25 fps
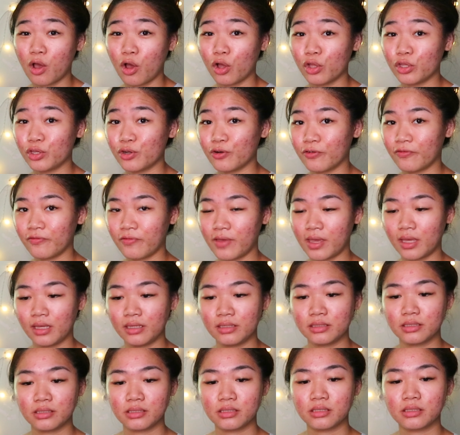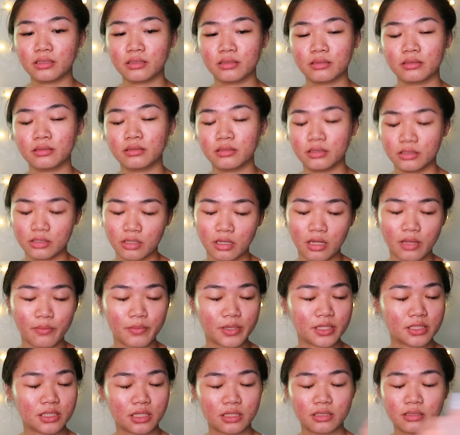on your face. So let
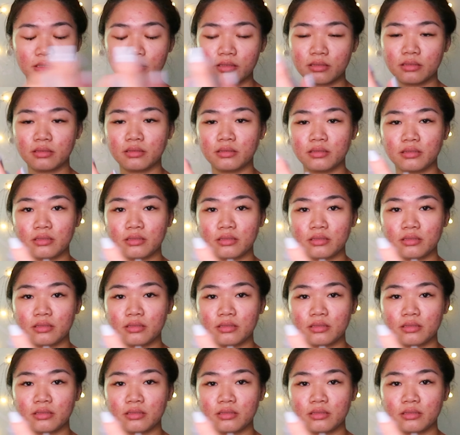me just